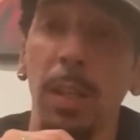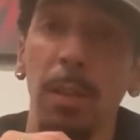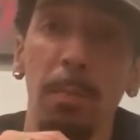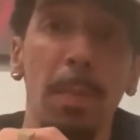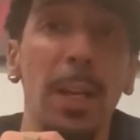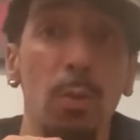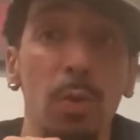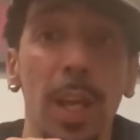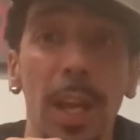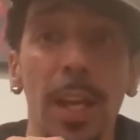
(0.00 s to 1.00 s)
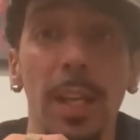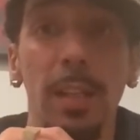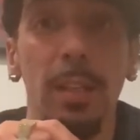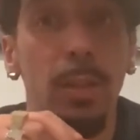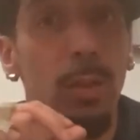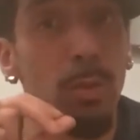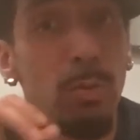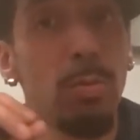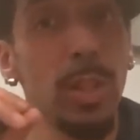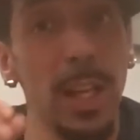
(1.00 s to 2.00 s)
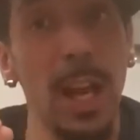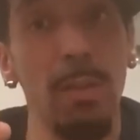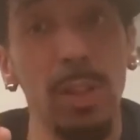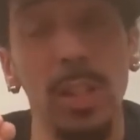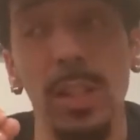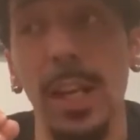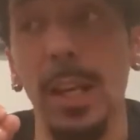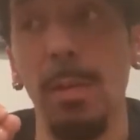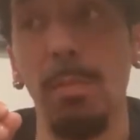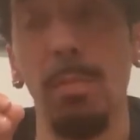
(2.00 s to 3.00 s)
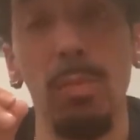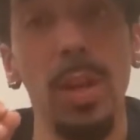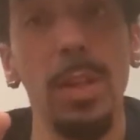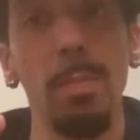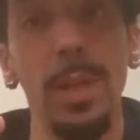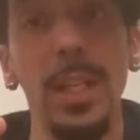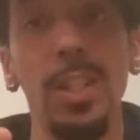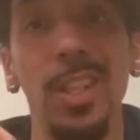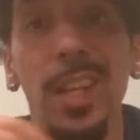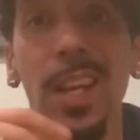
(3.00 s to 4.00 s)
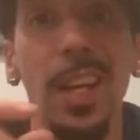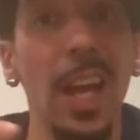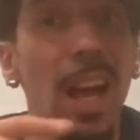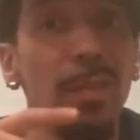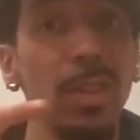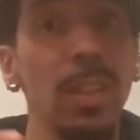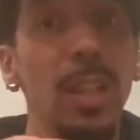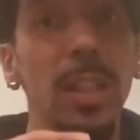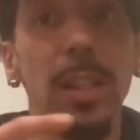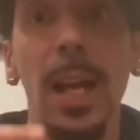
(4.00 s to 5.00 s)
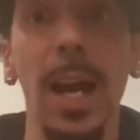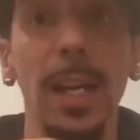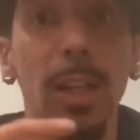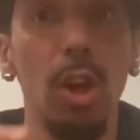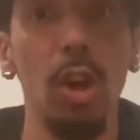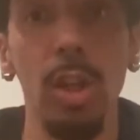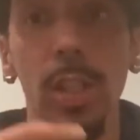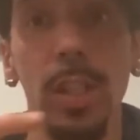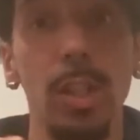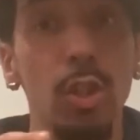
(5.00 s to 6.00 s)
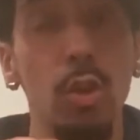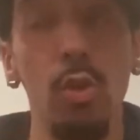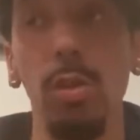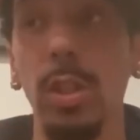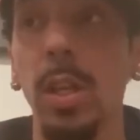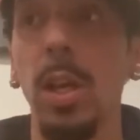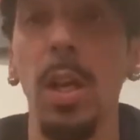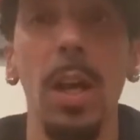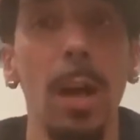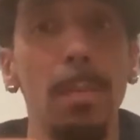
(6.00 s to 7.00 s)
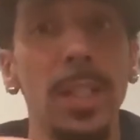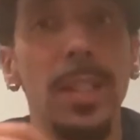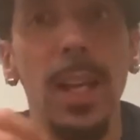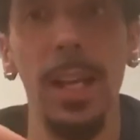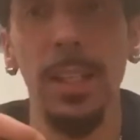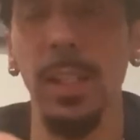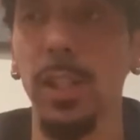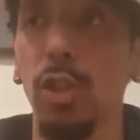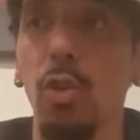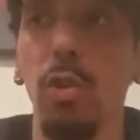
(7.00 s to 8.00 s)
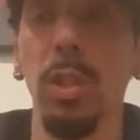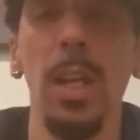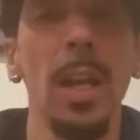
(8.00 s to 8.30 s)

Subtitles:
Michael Caine, whose character is named Brother Peachy, and they have a dialogue, a discourse, a Masonic discourse.